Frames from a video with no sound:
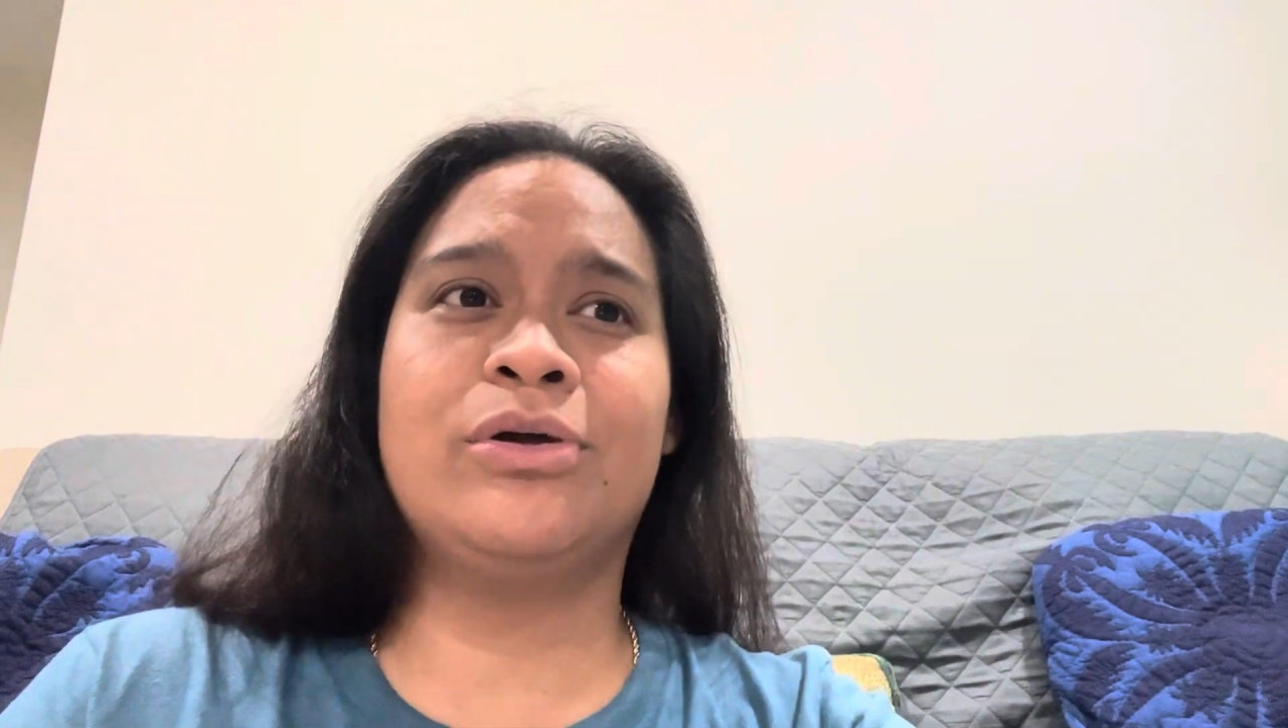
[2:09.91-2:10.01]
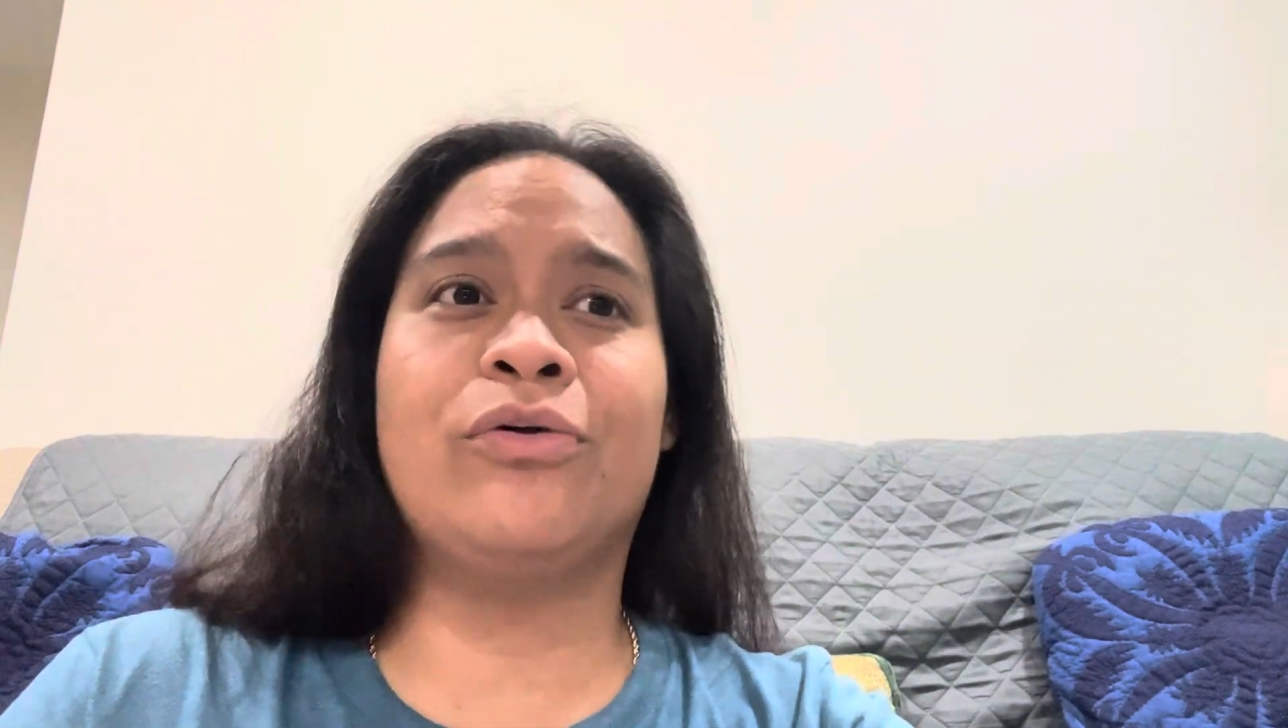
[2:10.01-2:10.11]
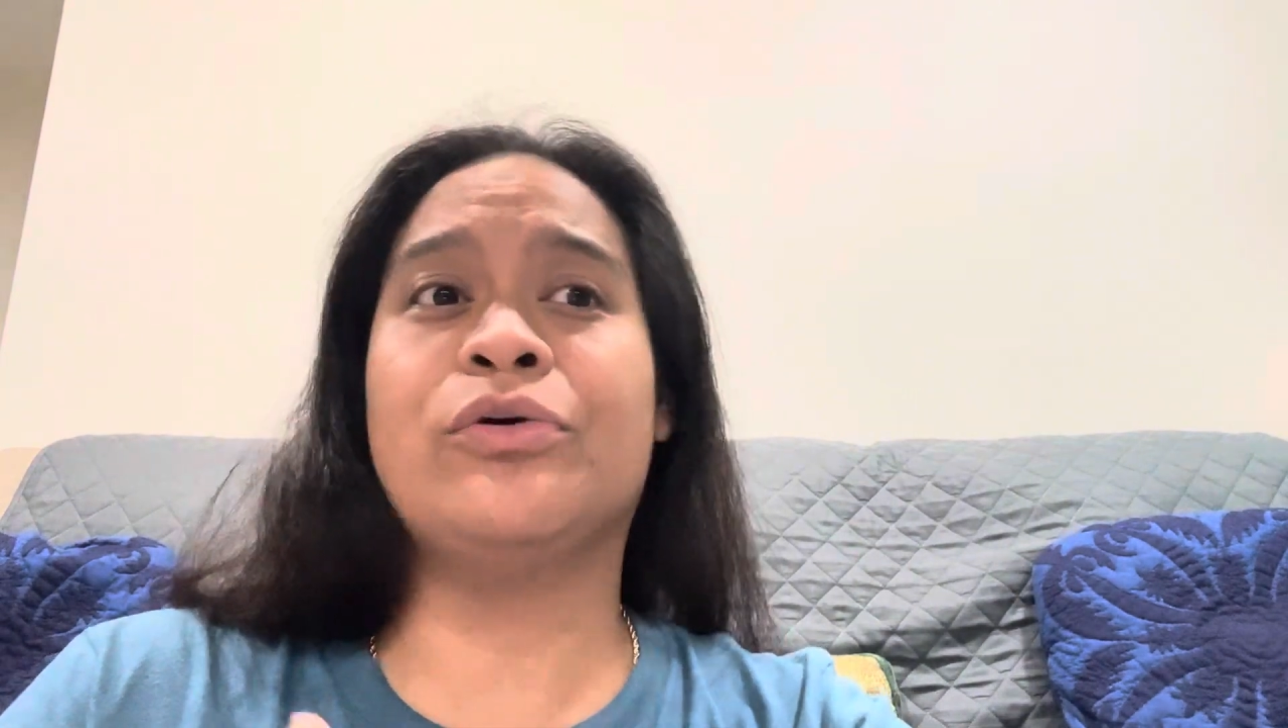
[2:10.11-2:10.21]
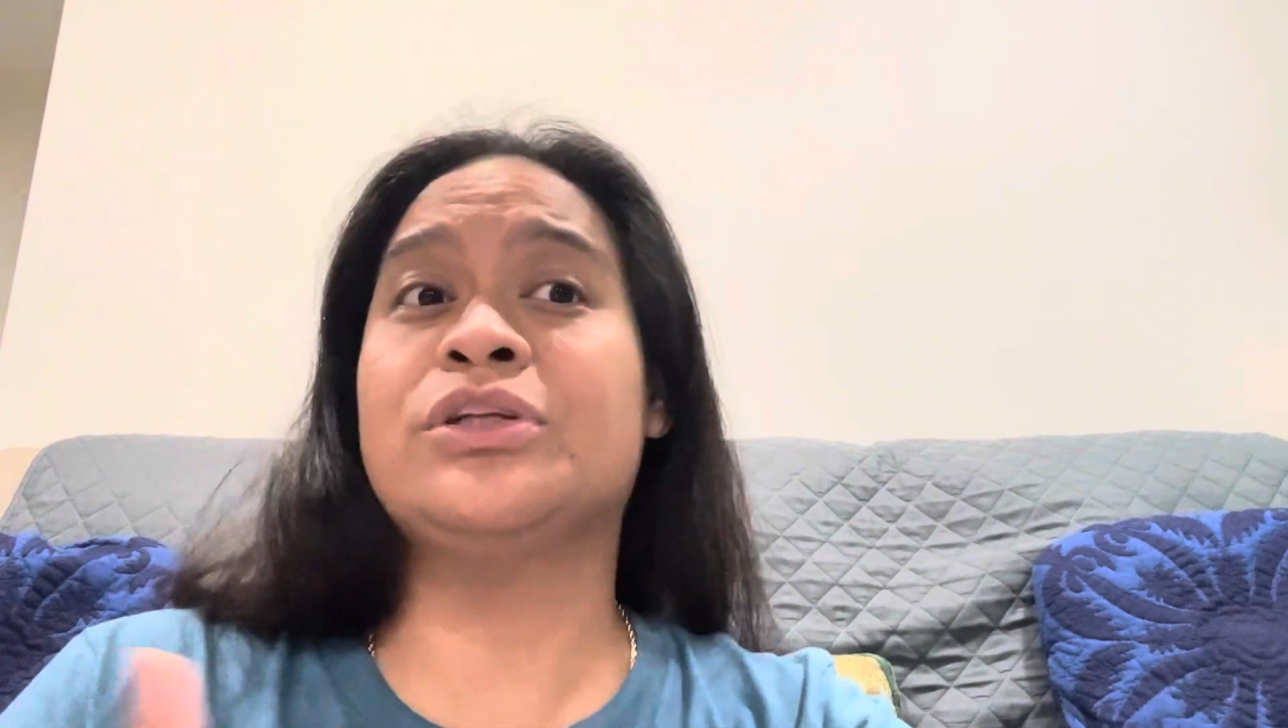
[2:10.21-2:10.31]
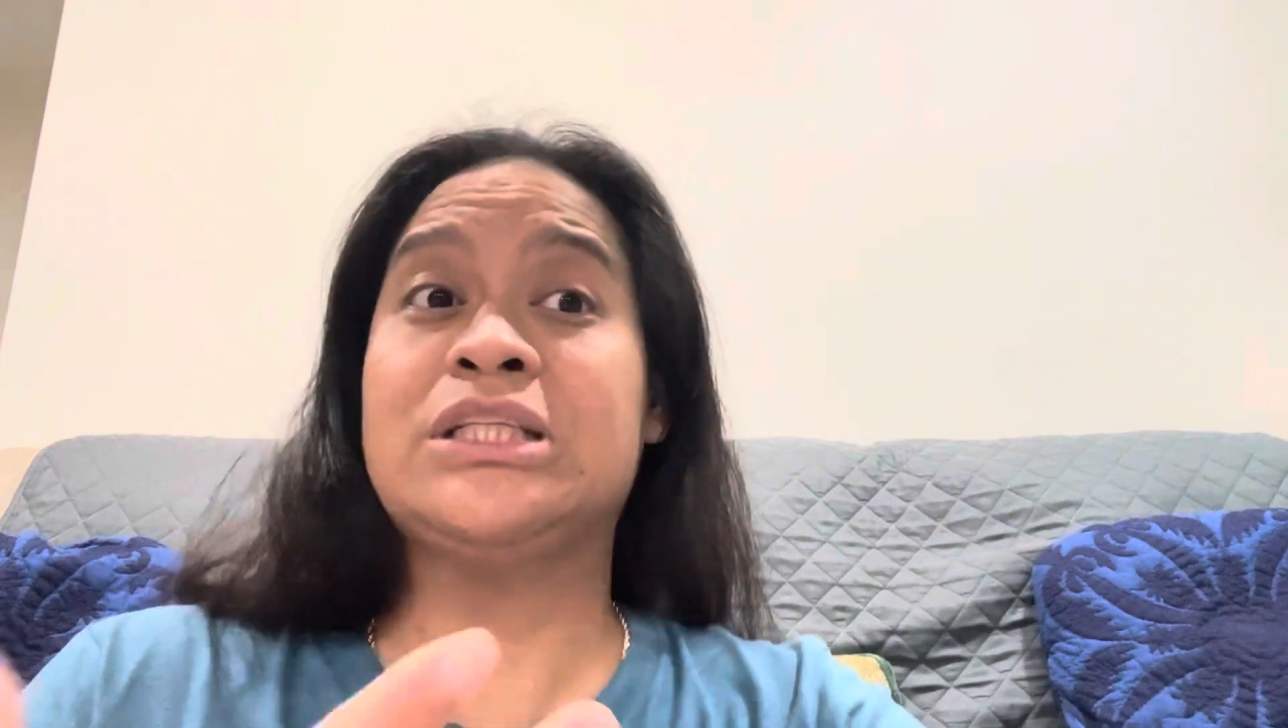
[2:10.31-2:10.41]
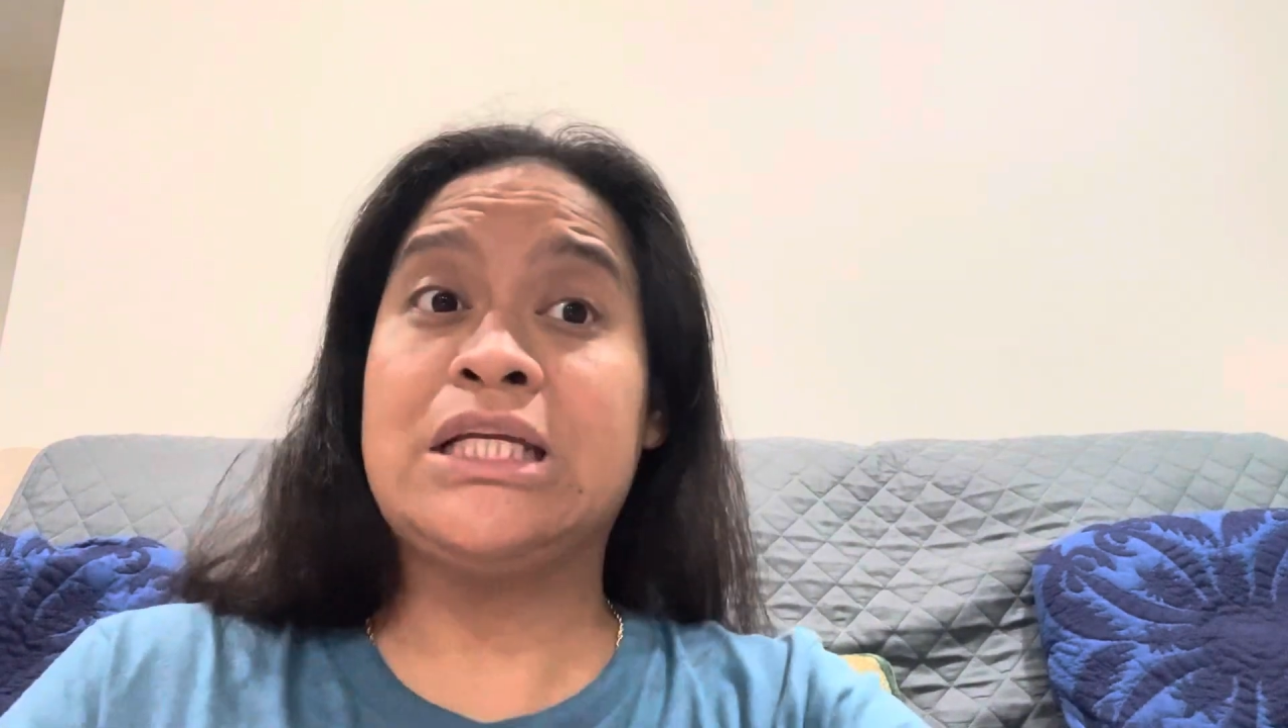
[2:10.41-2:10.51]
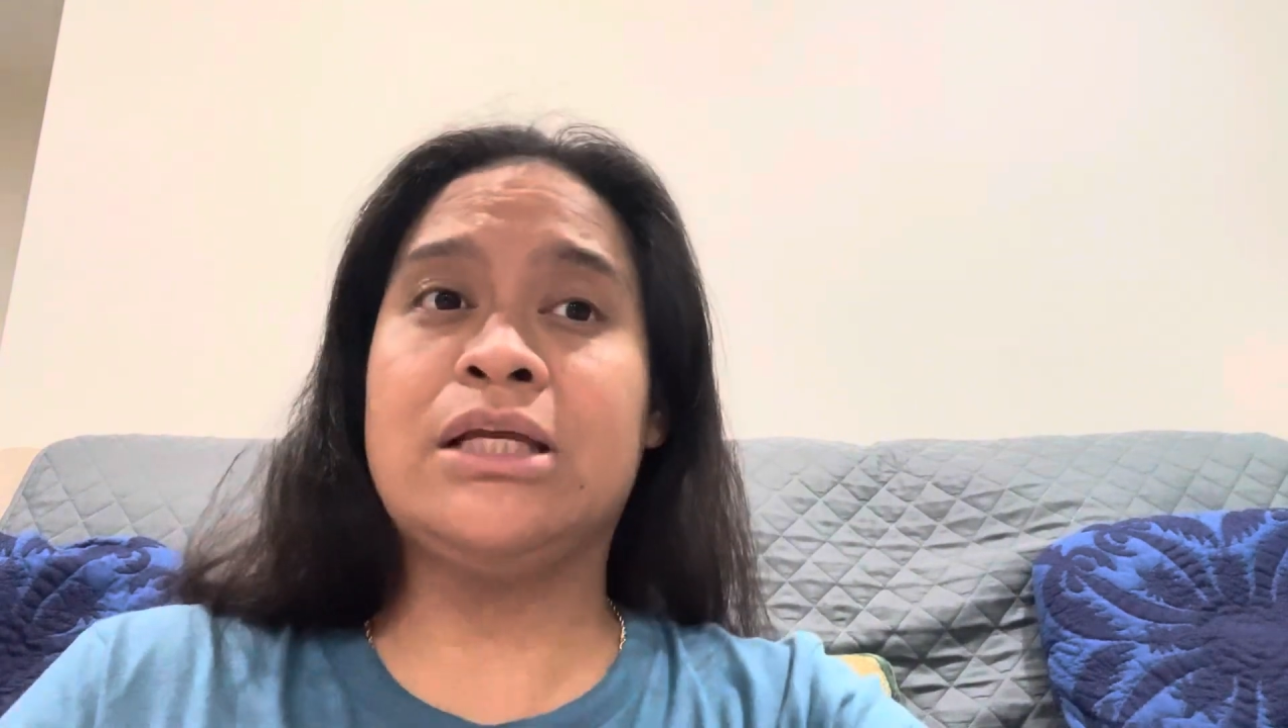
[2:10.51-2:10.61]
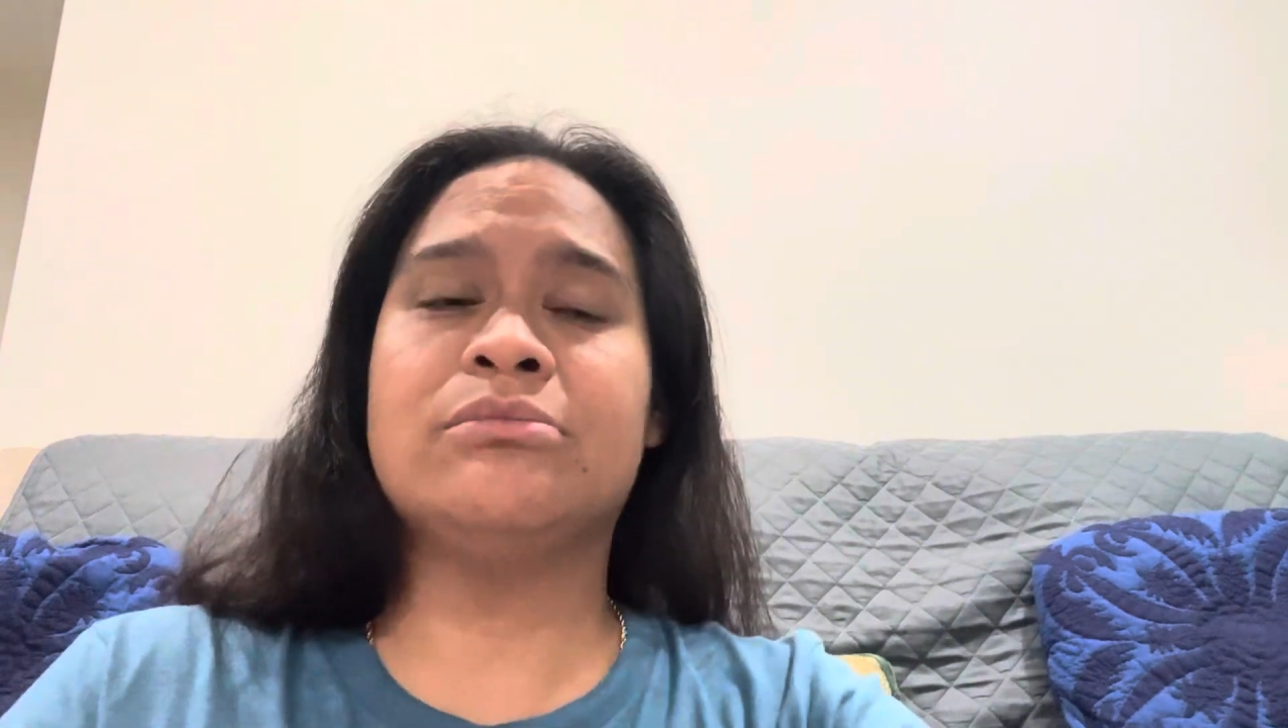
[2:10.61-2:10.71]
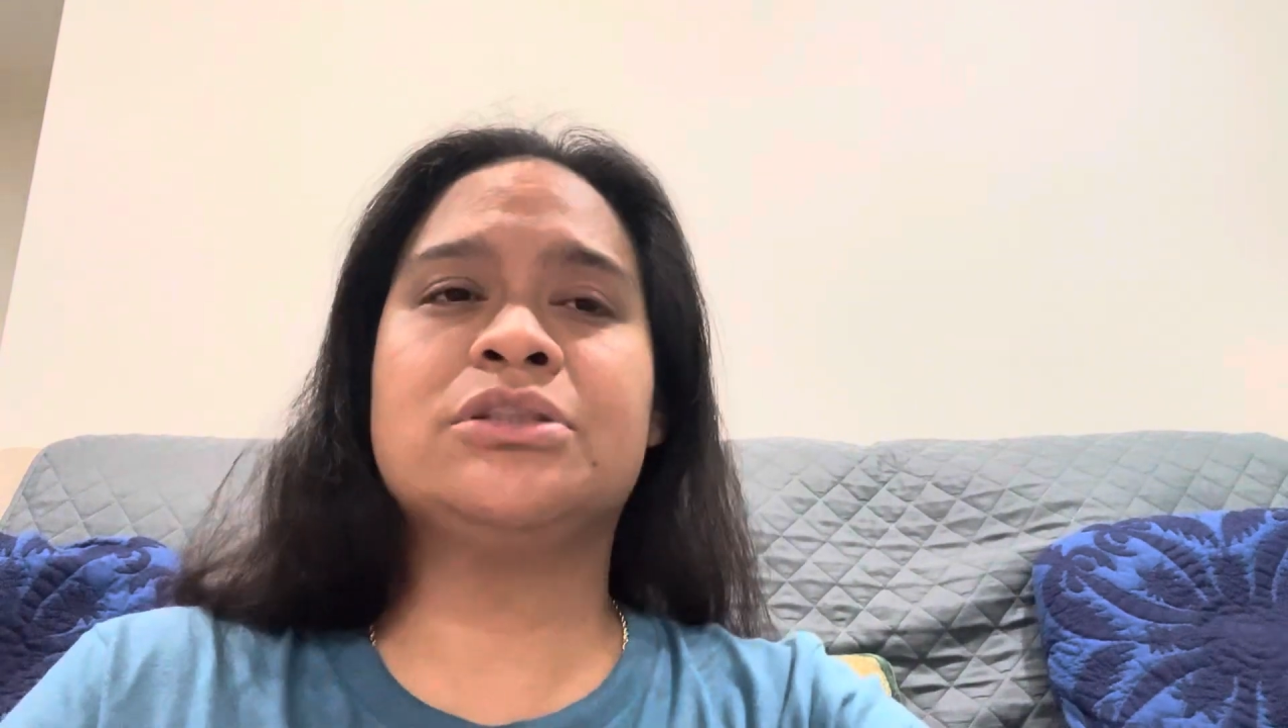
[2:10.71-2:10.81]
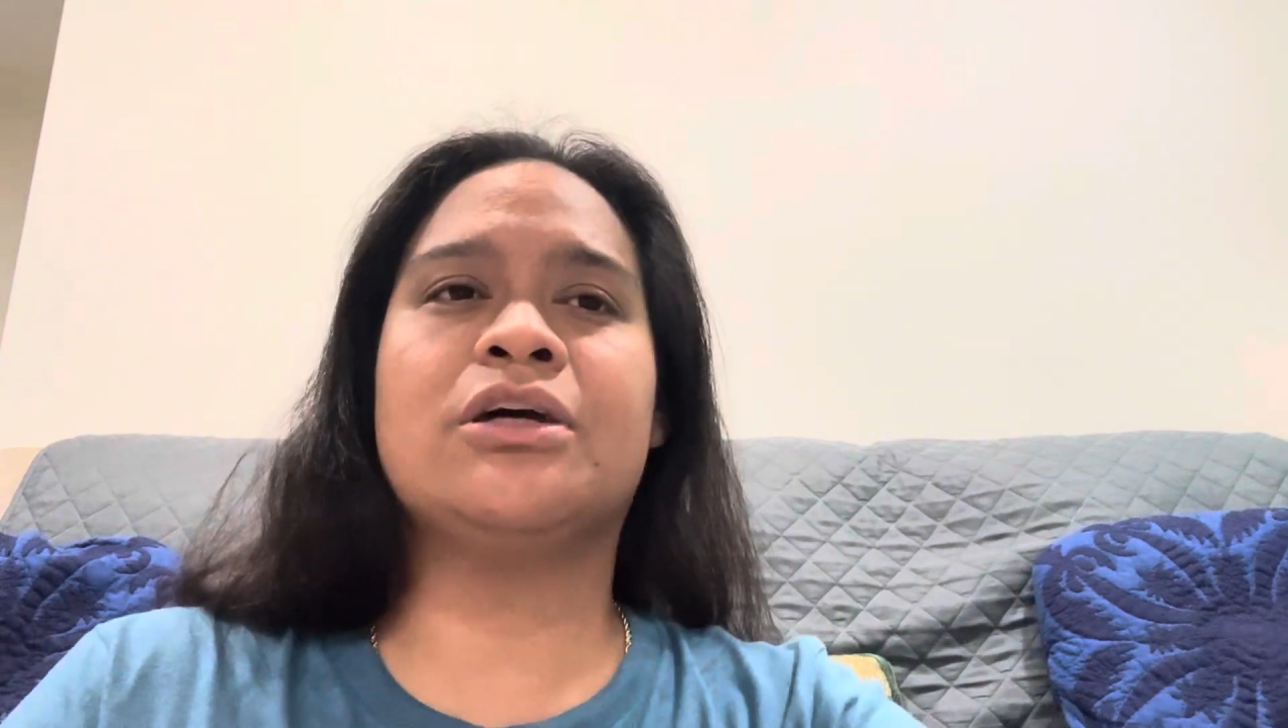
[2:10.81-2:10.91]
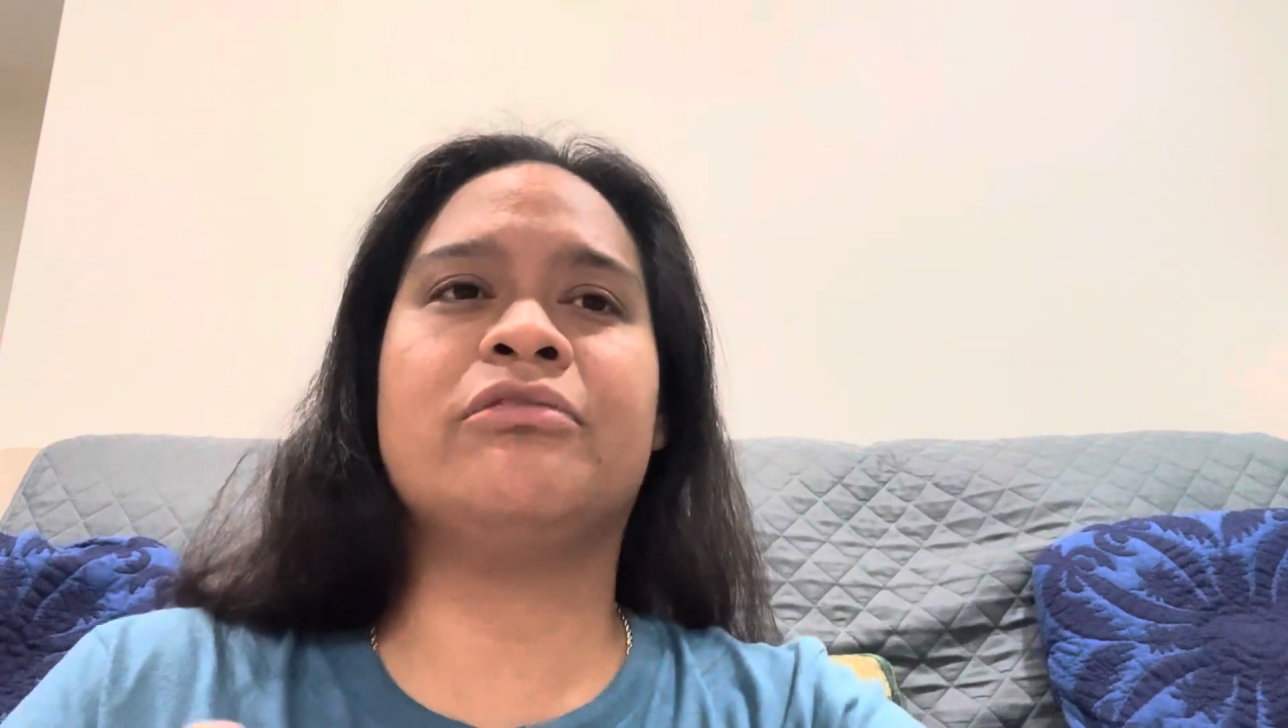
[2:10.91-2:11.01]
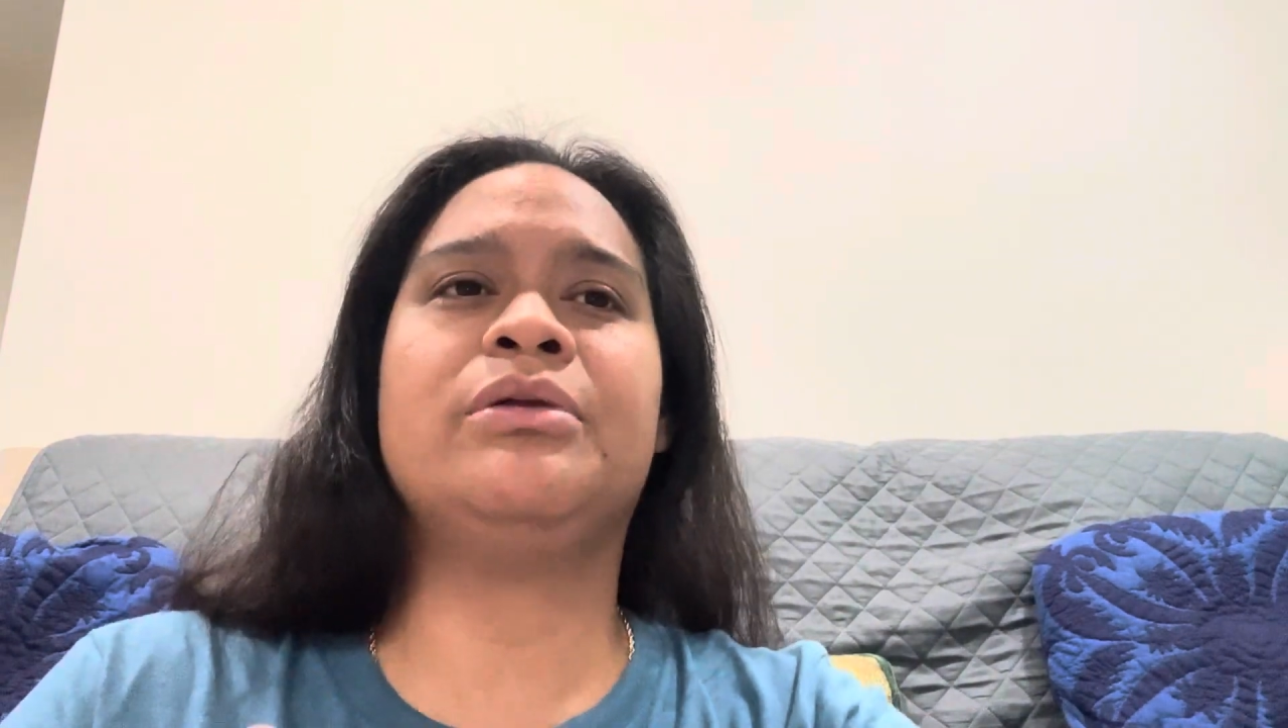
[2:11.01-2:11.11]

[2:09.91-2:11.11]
or teams of